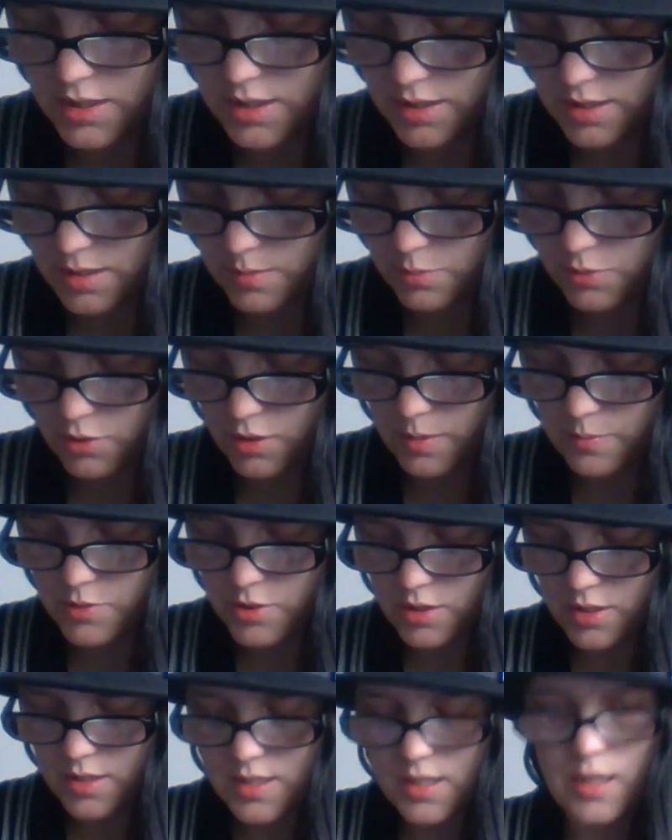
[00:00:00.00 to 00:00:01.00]
of the
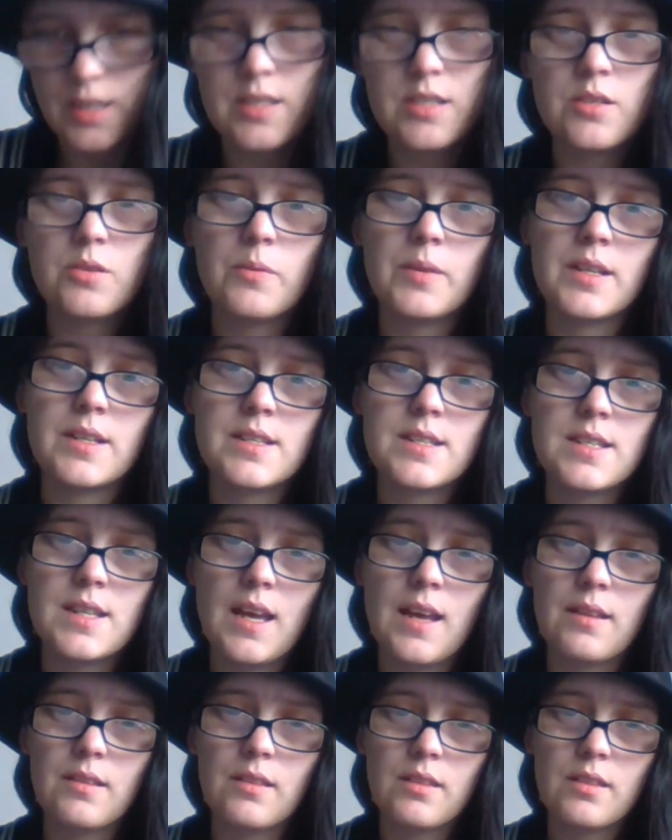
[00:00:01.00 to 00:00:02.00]
subscriptions I do in
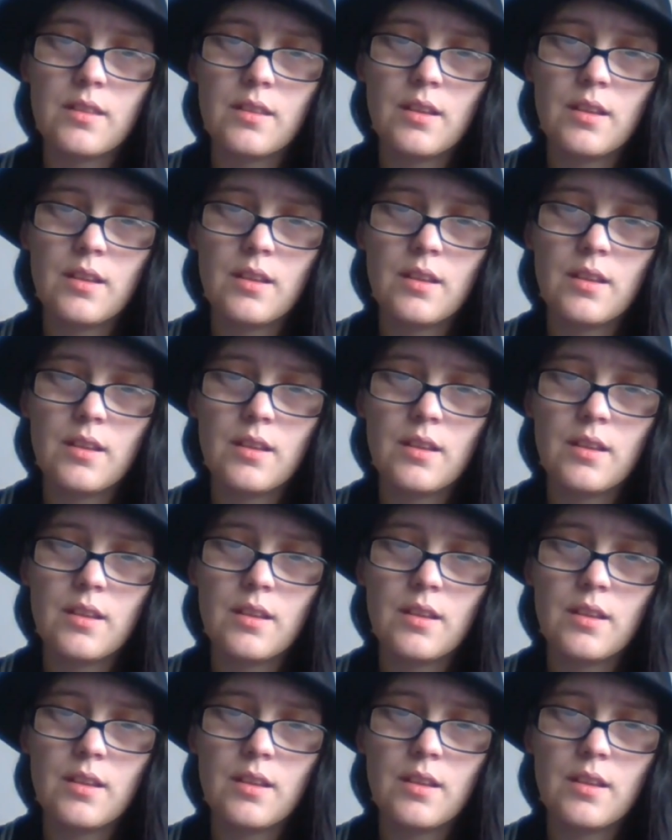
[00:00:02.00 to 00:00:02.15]
depth.